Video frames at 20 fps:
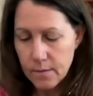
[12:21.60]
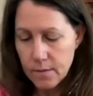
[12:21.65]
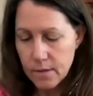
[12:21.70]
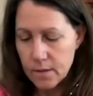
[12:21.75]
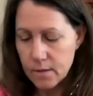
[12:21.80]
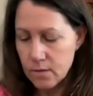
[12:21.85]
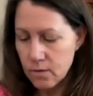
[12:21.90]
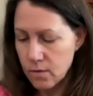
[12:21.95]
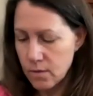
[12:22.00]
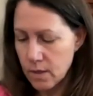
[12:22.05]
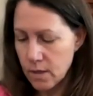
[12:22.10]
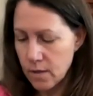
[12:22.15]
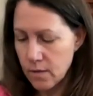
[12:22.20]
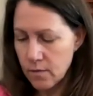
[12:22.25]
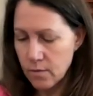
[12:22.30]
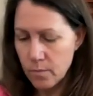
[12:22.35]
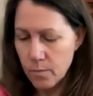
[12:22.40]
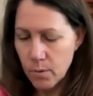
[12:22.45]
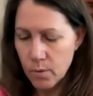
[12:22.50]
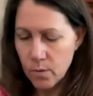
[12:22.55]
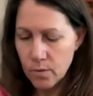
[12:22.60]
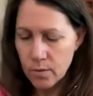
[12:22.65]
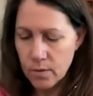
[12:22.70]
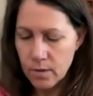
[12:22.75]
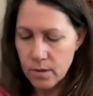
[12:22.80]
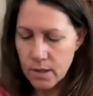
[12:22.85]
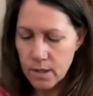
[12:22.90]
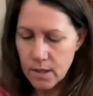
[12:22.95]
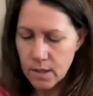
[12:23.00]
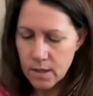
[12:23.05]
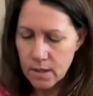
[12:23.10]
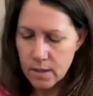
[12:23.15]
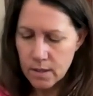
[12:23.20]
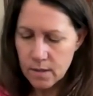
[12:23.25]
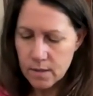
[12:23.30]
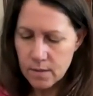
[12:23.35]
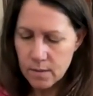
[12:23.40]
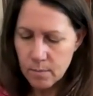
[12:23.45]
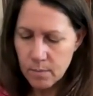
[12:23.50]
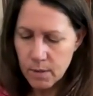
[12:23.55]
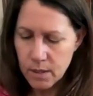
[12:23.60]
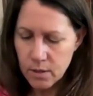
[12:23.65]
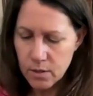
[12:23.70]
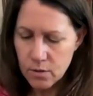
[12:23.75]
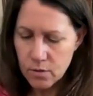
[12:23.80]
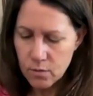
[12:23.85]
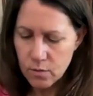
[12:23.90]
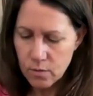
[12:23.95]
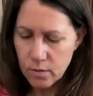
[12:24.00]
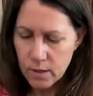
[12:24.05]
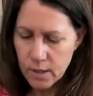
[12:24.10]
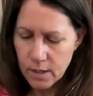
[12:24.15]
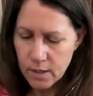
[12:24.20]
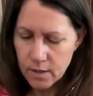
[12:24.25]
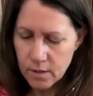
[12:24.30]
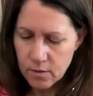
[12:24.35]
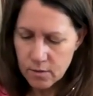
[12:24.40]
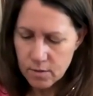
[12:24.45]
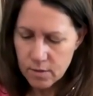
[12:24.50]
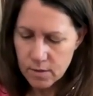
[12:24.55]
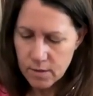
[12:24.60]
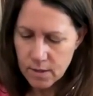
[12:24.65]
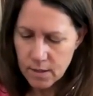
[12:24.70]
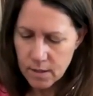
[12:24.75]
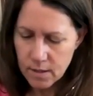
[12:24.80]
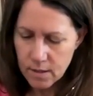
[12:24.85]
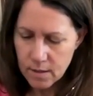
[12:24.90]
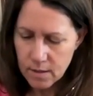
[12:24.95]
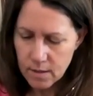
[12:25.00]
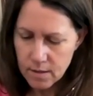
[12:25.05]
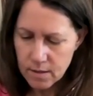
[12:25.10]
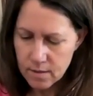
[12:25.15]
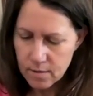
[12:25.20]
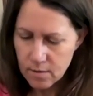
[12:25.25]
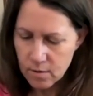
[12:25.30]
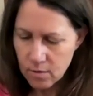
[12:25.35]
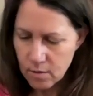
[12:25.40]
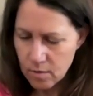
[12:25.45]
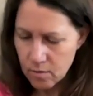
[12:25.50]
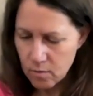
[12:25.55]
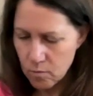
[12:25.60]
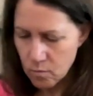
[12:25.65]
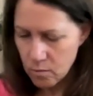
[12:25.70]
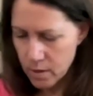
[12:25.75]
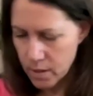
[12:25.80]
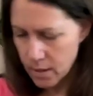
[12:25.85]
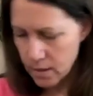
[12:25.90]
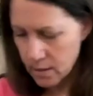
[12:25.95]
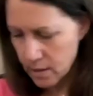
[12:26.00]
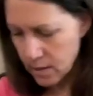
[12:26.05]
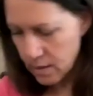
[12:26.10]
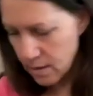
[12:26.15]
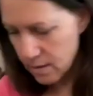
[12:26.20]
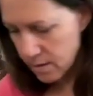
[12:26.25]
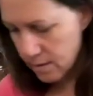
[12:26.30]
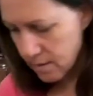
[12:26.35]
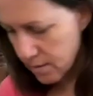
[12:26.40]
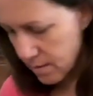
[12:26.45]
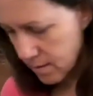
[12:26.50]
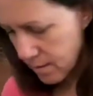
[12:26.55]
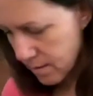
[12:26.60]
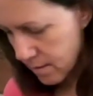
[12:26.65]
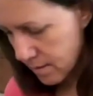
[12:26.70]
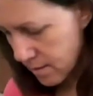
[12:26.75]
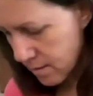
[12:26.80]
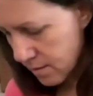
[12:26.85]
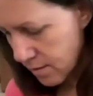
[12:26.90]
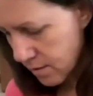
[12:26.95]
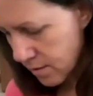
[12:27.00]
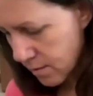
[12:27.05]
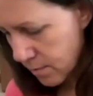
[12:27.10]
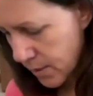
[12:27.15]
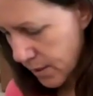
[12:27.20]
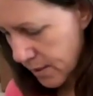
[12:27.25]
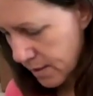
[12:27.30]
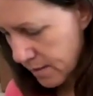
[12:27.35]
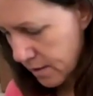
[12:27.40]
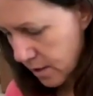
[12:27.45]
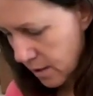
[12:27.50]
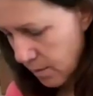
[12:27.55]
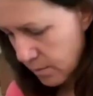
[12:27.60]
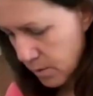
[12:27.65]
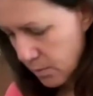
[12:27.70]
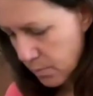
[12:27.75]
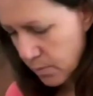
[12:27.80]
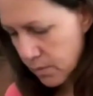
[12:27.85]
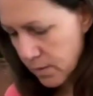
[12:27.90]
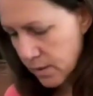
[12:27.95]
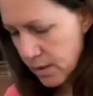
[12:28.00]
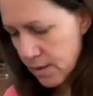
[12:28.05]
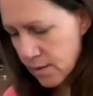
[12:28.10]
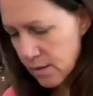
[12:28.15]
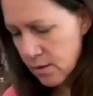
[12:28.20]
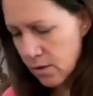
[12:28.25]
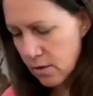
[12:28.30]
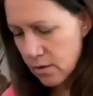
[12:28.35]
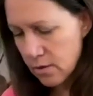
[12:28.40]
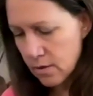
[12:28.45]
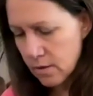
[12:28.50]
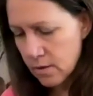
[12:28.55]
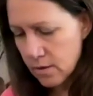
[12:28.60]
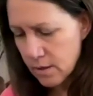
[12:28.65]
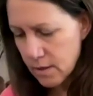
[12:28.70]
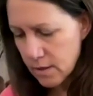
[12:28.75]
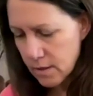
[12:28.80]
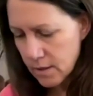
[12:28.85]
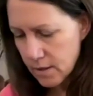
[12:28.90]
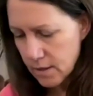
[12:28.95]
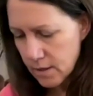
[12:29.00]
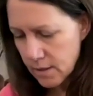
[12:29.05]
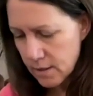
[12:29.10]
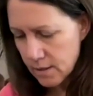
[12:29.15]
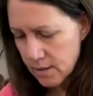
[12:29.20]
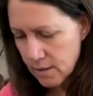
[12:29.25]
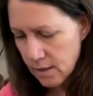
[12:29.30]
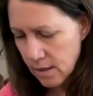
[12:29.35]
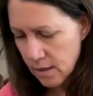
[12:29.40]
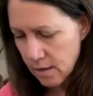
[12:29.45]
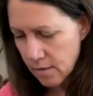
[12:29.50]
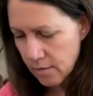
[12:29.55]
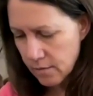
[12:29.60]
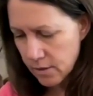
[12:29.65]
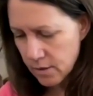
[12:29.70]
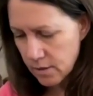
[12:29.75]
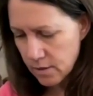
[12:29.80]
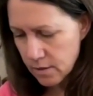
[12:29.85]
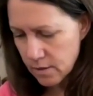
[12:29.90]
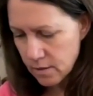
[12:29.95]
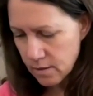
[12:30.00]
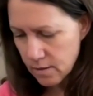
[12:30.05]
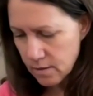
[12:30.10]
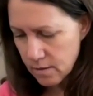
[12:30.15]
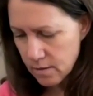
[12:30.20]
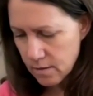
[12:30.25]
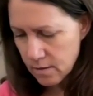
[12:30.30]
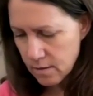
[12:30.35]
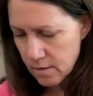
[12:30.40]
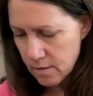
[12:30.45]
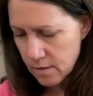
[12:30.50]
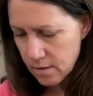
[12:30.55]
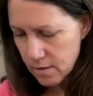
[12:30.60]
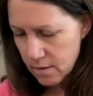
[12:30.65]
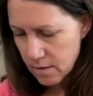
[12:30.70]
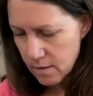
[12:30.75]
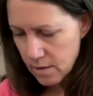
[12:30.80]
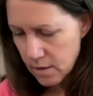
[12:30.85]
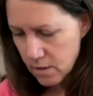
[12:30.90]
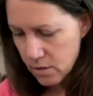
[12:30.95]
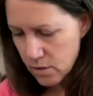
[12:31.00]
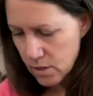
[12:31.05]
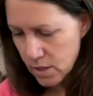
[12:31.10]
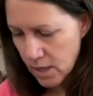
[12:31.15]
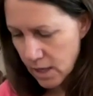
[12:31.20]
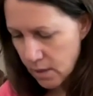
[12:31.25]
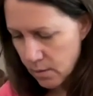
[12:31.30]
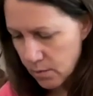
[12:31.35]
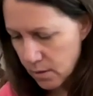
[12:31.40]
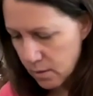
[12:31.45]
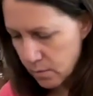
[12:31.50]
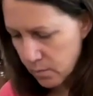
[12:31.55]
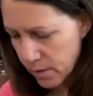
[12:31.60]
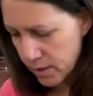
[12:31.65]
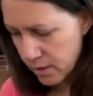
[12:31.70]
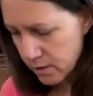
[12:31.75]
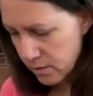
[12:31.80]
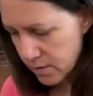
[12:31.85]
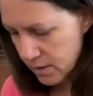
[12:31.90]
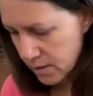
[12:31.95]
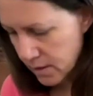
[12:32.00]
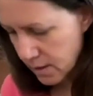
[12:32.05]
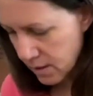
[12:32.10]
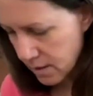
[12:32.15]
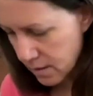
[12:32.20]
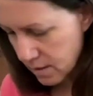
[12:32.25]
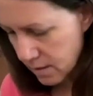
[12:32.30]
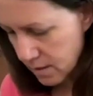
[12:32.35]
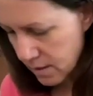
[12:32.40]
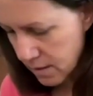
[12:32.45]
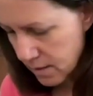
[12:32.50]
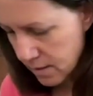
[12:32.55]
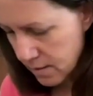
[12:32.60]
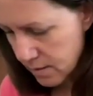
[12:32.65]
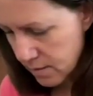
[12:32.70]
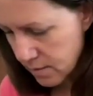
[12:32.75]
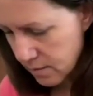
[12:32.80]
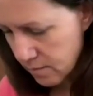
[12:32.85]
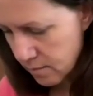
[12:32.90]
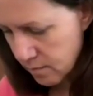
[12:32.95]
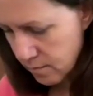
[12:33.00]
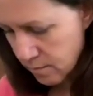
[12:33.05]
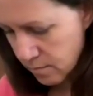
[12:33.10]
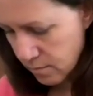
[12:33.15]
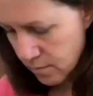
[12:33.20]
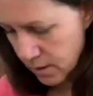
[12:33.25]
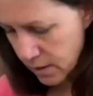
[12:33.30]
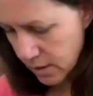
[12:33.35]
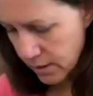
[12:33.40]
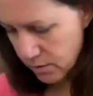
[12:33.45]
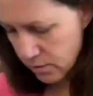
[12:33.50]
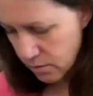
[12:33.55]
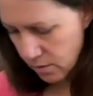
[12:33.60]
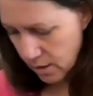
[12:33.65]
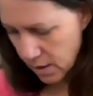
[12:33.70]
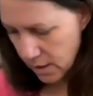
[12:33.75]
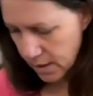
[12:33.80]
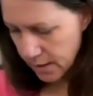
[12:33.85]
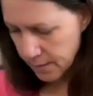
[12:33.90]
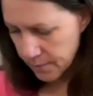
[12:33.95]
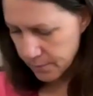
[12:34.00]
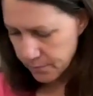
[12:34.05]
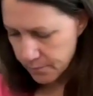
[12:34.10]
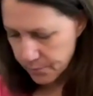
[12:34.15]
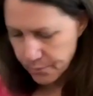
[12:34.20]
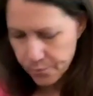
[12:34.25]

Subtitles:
And so the other important thing is to make sure that your skin is not oily. So the best time to put this on is after a shower when your skin is really dry.